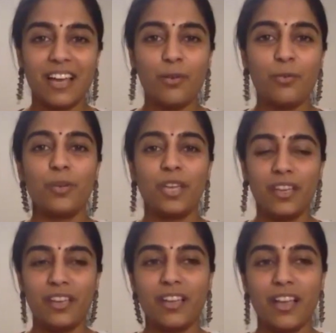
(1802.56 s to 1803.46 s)
how
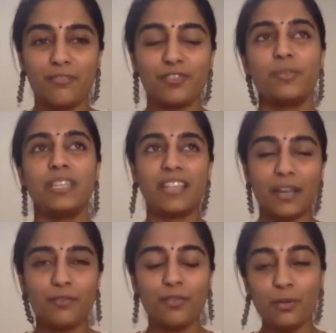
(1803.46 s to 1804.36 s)
we have to be
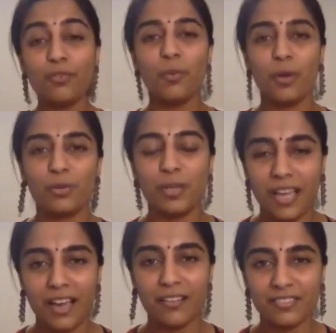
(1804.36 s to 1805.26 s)
thankful for what we
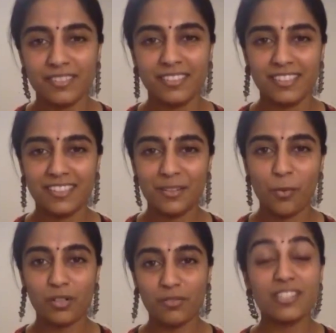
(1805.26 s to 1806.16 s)
have,
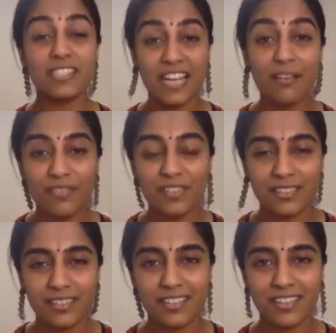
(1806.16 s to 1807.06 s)
whatever is left,
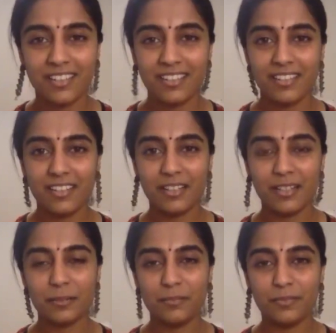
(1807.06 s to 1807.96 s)

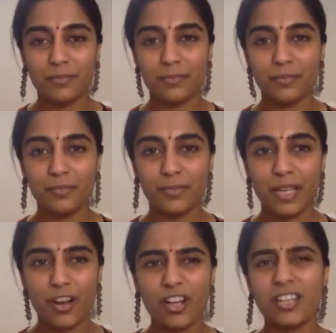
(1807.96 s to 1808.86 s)
um,
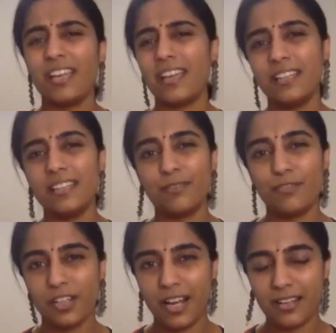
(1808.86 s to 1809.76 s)
and not take anything
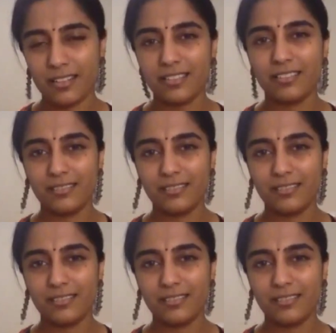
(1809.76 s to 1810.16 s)
for granted.